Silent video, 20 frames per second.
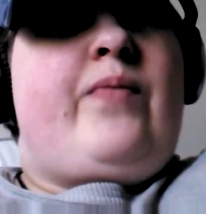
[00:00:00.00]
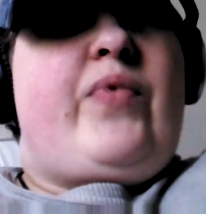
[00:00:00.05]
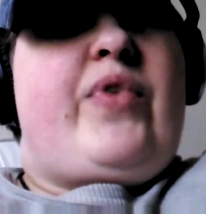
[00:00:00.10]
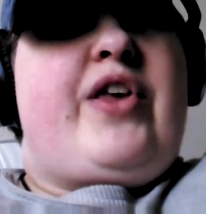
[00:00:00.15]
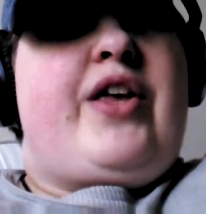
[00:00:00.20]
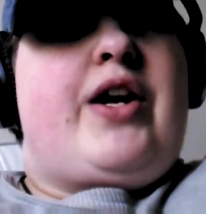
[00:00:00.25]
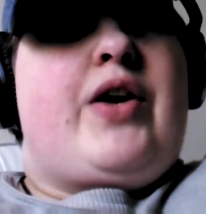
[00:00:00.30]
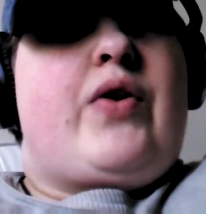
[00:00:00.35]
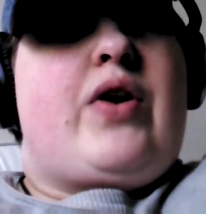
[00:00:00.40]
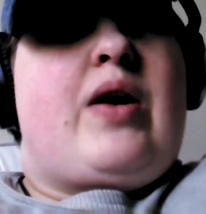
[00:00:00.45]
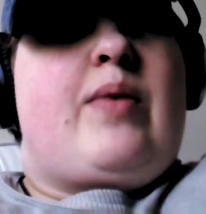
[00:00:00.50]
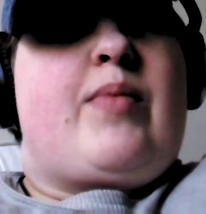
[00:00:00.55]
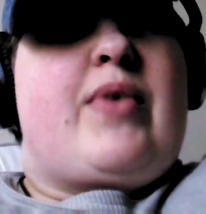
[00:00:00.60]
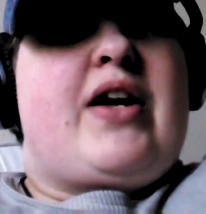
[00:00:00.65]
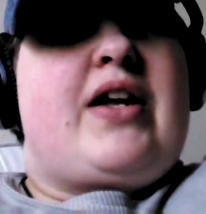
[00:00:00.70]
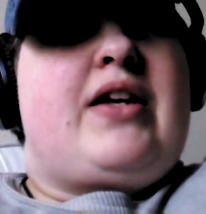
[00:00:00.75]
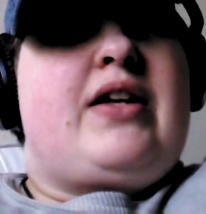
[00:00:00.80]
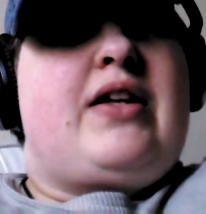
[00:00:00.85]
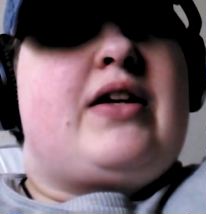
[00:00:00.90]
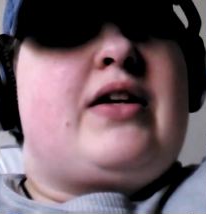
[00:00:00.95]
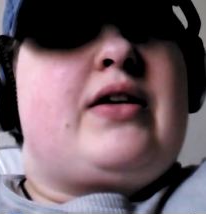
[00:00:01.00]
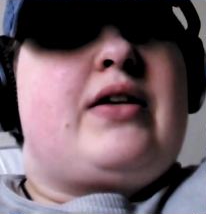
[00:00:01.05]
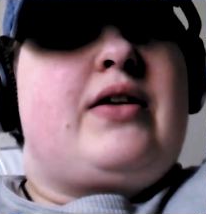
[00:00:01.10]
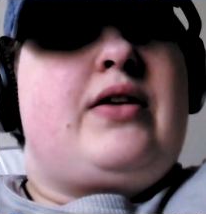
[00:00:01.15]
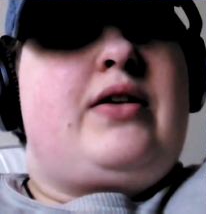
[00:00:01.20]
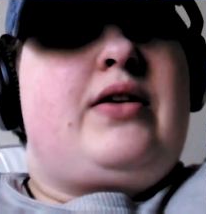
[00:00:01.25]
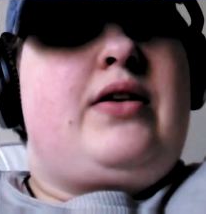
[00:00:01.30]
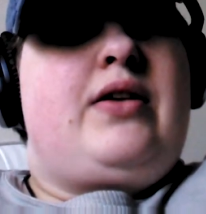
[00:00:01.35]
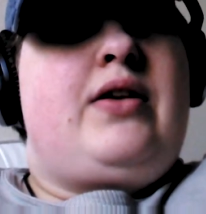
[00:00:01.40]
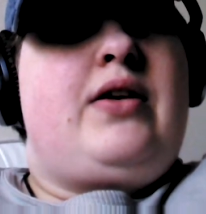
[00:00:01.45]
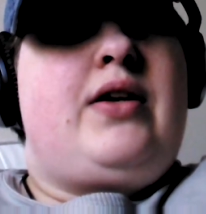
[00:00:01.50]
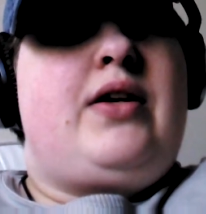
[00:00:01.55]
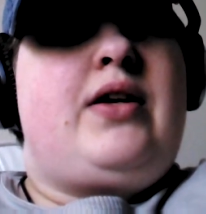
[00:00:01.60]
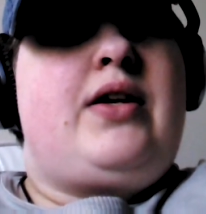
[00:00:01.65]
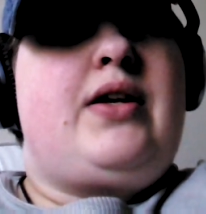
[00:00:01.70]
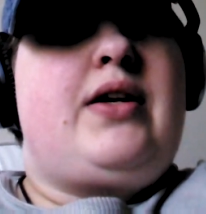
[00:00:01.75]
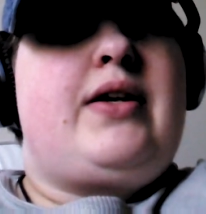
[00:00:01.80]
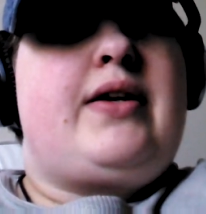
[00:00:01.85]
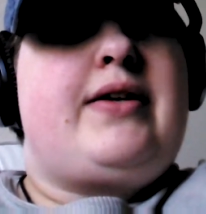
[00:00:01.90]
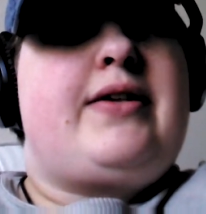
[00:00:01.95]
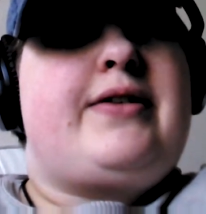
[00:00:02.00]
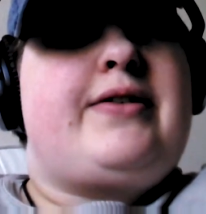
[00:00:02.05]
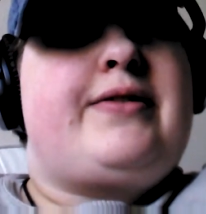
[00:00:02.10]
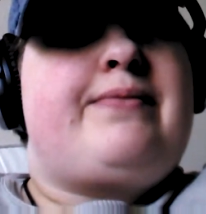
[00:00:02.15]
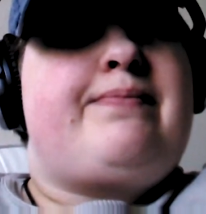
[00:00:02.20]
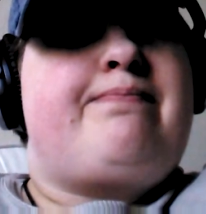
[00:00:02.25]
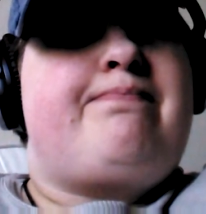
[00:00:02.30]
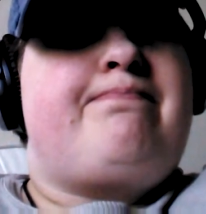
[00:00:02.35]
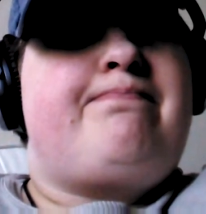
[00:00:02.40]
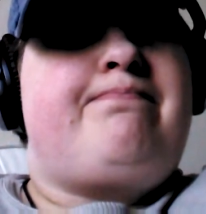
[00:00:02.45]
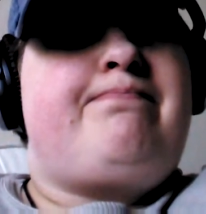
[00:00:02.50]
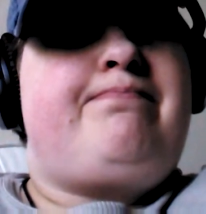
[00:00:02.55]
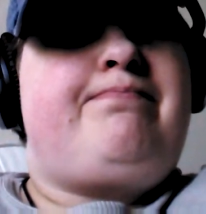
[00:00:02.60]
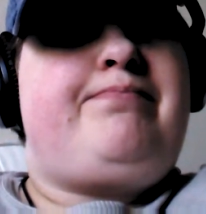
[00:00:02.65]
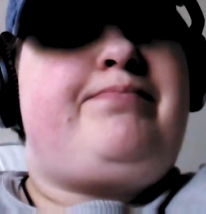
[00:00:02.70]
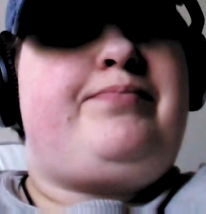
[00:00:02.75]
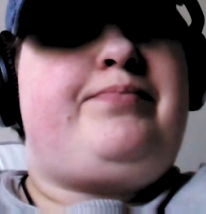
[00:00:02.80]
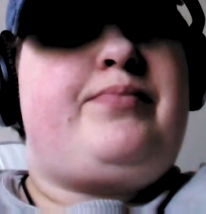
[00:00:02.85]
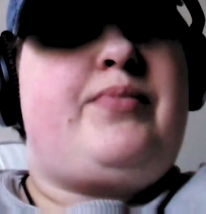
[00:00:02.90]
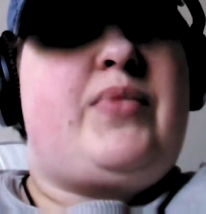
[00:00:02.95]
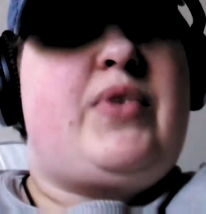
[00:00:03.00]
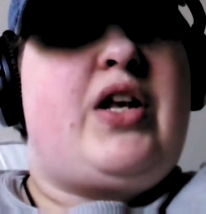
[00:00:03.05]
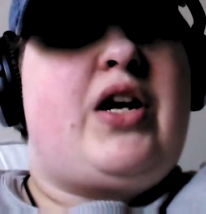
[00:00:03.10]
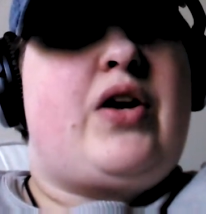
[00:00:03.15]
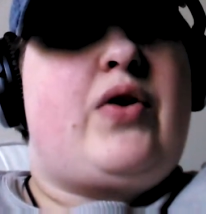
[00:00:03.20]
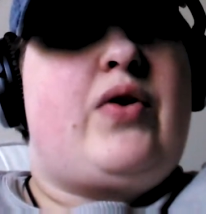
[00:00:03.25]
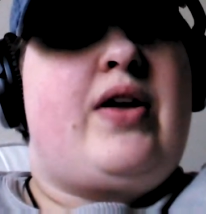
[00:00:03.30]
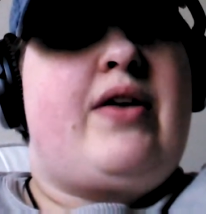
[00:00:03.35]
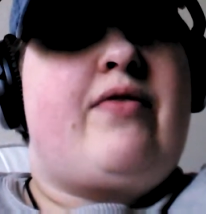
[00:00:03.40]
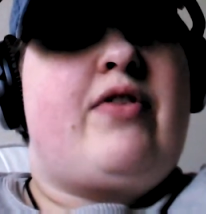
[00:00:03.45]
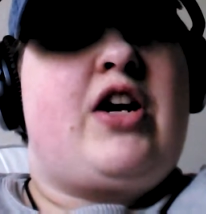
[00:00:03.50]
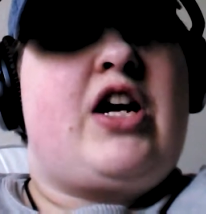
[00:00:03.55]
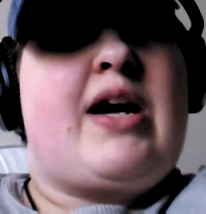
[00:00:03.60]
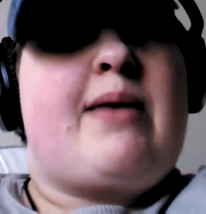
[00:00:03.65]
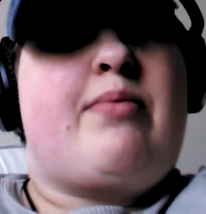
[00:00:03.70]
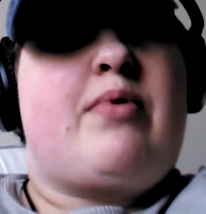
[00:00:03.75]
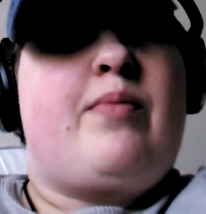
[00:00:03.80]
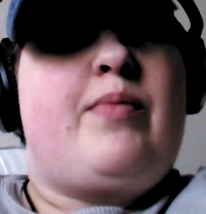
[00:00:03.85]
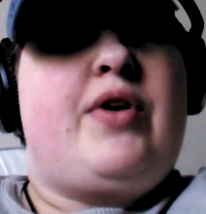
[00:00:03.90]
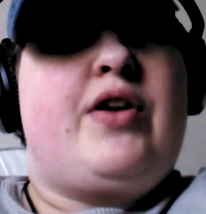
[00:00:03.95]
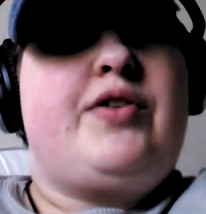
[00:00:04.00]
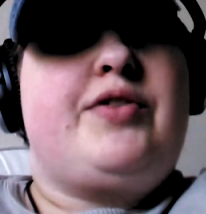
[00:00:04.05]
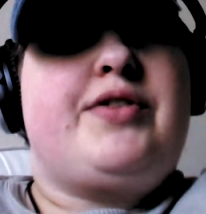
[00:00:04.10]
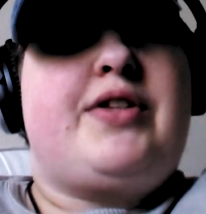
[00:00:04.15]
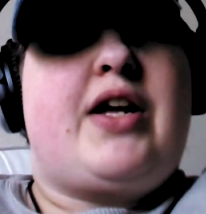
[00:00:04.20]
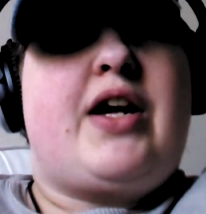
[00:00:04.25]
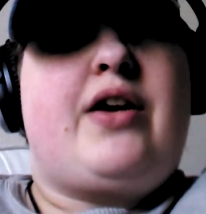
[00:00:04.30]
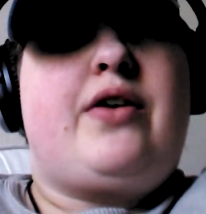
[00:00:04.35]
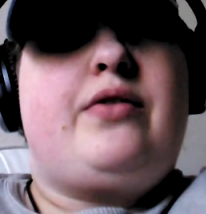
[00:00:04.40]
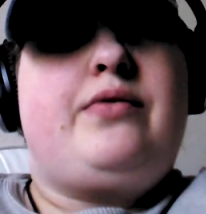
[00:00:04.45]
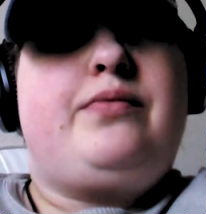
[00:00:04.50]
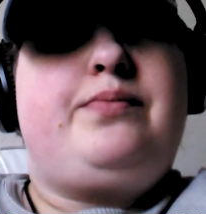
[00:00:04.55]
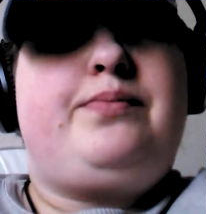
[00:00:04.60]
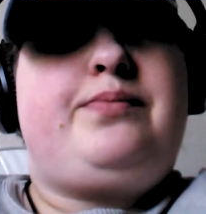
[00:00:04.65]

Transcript: you know, I might get, um, you know, even a couple meals down